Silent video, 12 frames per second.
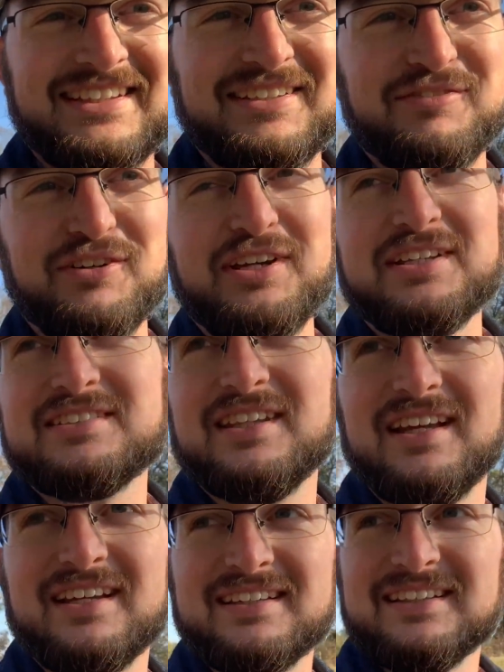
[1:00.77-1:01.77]
Funniest
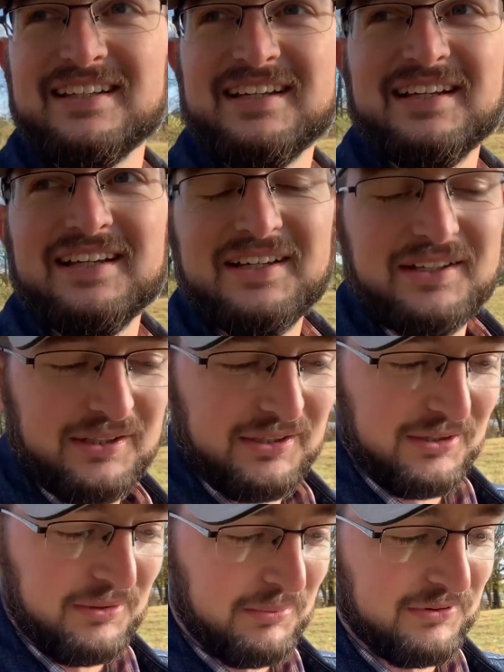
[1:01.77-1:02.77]
thing.
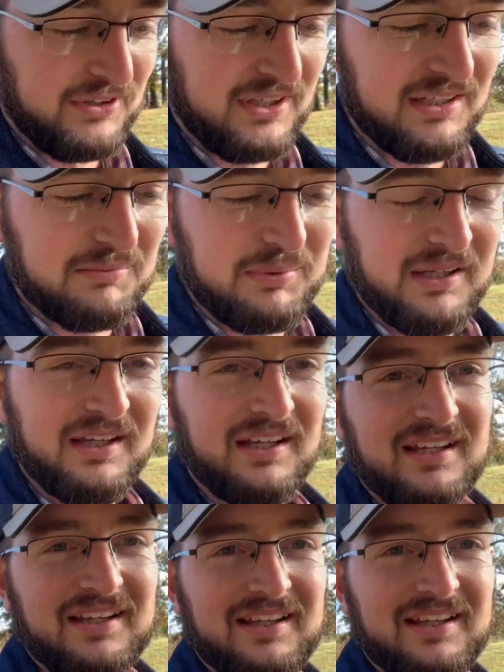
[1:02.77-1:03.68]
But they're getting big.